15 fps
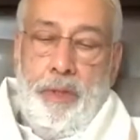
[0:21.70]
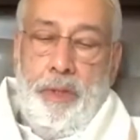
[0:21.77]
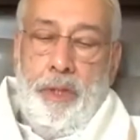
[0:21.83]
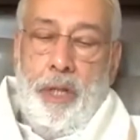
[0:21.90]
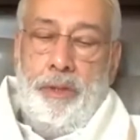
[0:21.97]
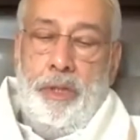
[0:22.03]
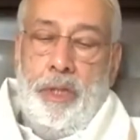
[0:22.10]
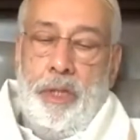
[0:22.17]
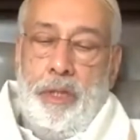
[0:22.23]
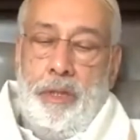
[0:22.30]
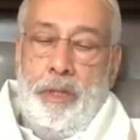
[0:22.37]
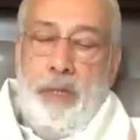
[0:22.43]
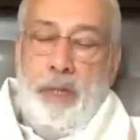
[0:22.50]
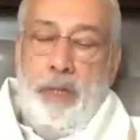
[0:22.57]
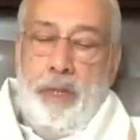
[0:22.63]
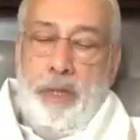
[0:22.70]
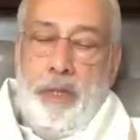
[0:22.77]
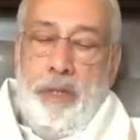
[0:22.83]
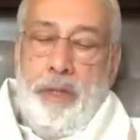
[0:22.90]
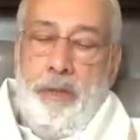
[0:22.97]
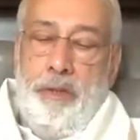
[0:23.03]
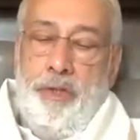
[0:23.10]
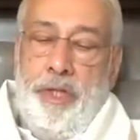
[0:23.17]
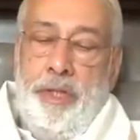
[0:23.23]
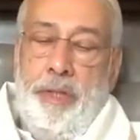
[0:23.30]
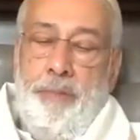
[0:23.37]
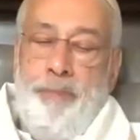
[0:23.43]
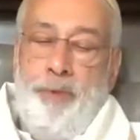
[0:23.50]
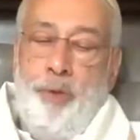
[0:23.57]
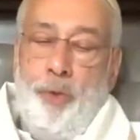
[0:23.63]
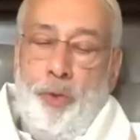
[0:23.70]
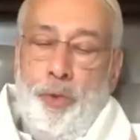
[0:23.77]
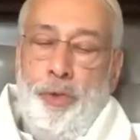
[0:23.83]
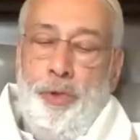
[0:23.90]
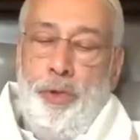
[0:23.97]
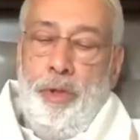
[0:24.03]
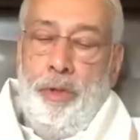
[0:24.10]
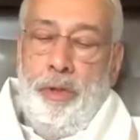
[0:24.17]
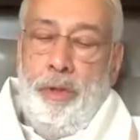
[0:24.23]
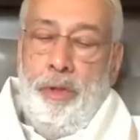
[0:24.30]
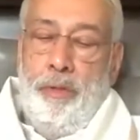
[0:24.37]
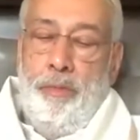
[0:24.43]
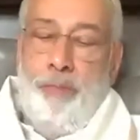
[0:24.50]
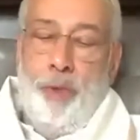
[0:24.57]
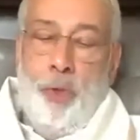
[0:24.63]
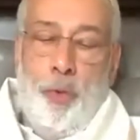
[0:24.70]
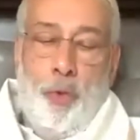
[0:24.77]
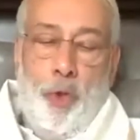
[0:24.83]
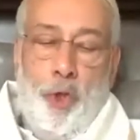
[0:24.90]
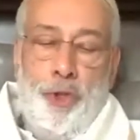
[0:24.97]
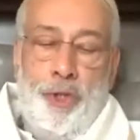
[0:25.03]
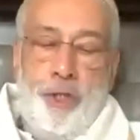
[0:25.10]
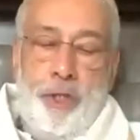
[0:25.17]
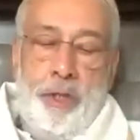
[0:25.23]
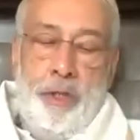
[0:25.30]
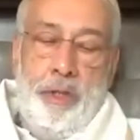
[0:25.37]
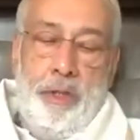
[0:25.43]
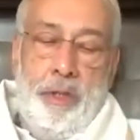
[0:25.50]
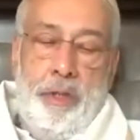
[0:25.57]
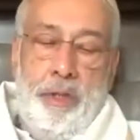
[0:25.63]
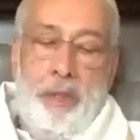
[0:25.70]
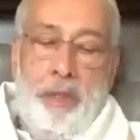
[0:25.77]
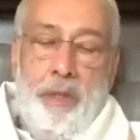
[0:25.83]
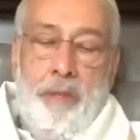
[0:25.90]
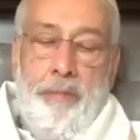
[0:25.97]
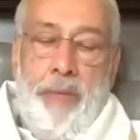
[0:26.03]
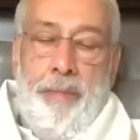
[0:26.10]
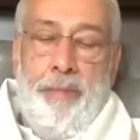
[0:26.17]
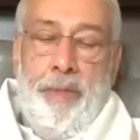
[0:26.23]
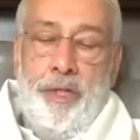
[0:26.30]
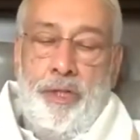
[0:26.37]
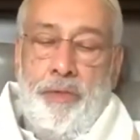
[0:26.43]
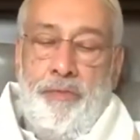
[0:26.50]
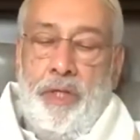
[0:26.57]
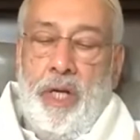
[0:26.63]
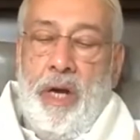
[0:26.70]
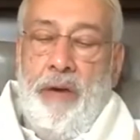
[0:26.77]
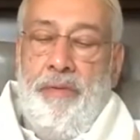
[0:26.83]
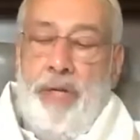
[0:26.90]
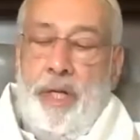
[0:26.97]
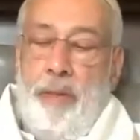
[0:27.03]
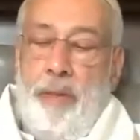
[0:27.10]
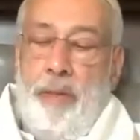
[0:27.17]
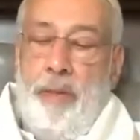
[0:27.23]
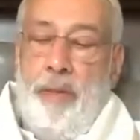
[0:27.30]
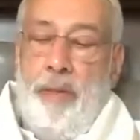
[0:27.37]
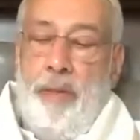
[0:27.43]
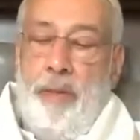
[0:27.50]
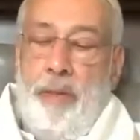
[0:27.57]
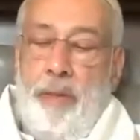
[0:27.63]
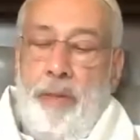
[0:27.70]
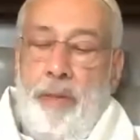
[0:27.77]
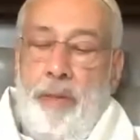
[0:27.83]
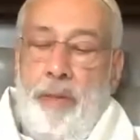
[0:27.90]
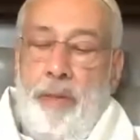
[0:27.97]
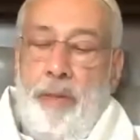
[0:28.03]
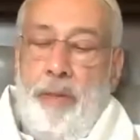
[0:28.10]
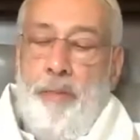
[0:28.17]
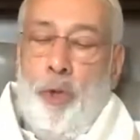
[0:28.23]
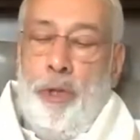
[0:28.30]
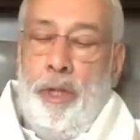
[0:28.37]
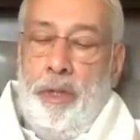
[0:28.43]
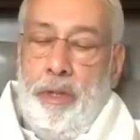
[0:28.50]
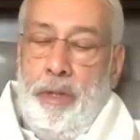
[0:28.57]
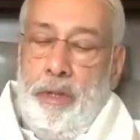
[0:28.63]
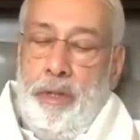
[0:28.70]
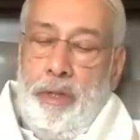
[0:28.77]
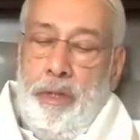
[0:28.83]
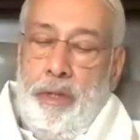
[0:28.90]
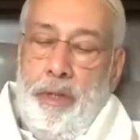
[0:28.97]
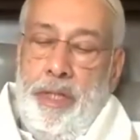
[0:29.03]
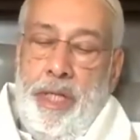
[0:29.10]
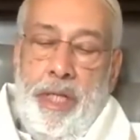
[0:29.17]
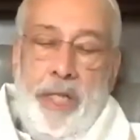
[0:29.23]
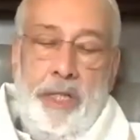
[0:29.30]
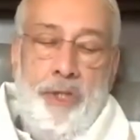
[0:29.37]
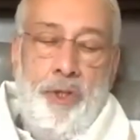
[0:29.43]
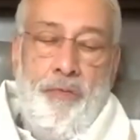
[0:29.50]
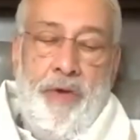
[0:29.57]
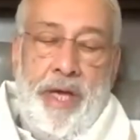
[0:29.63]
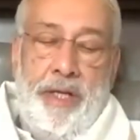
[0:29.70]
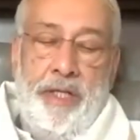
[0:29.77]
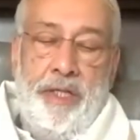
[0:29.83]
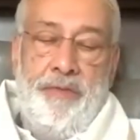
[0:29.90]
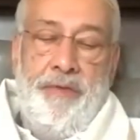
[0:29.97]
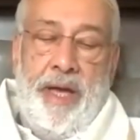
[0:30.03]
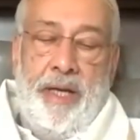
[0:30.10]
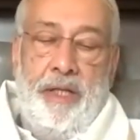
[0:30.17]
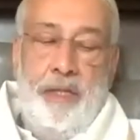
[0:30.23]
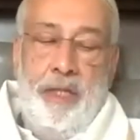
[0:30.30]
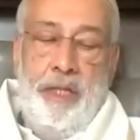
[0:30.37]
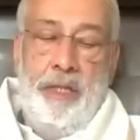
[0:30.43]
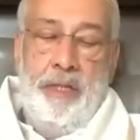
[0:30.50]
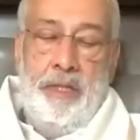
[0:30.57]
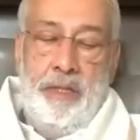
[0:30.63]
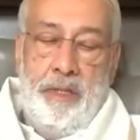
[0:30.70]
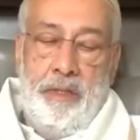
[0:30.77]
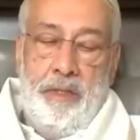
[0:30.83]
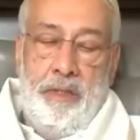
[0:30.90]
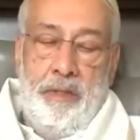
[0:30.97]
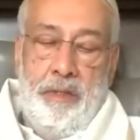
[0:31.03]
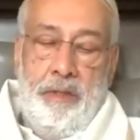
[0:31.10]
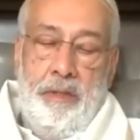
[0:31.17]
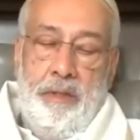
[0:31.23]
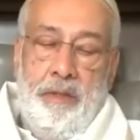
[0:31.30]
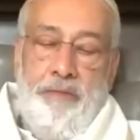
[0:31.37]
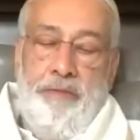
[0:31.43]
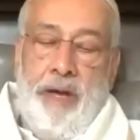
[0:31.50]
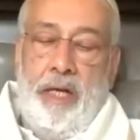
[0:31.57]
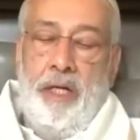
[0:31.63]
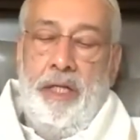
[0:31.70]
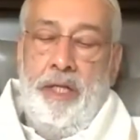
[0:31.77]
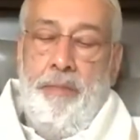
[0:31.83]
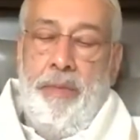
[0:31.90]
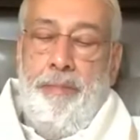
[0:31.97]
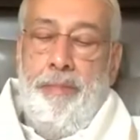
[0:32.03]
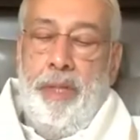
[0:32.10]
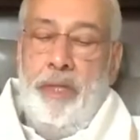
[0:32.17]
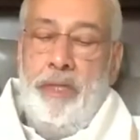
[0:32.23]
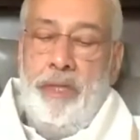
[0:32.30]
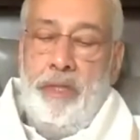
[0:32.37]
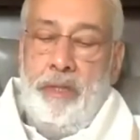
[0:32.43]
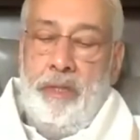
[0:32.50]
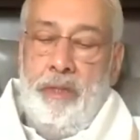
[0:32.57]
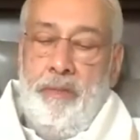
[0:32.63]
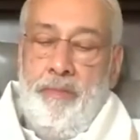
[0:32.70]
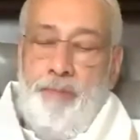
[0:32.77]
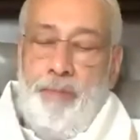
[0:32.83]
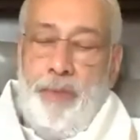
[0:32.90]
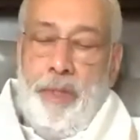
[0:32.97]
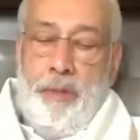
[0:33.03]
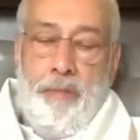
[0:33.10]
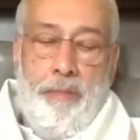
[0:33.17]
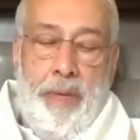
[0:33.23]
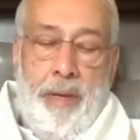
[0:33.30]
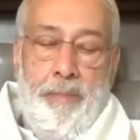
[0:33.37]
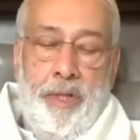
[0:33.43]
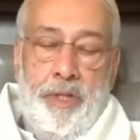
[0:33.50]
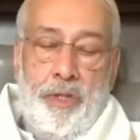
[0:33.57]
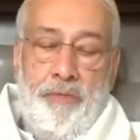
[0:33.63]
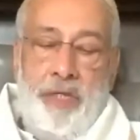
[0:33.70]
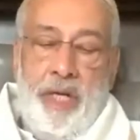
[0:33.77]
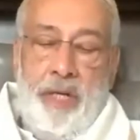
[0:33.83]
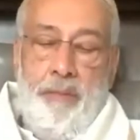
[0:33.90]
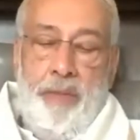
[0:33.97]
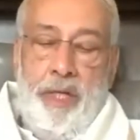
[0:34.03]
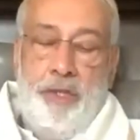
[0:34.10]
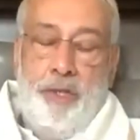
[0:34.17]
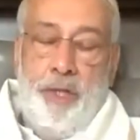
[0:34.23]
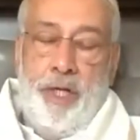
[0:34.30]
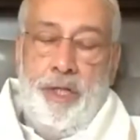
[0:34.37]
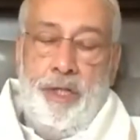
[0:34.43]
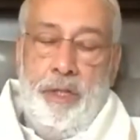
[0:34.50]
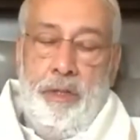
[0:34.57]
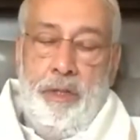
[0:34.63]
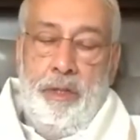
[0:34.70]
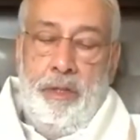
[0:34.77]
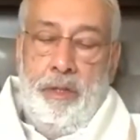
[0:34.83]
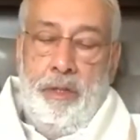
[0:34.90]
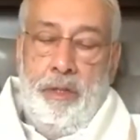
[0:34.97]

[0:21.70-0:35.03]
Dr. Tridip Suhrud, provost, members of the governing board, deans of various faculties, faculty members, members of the administration,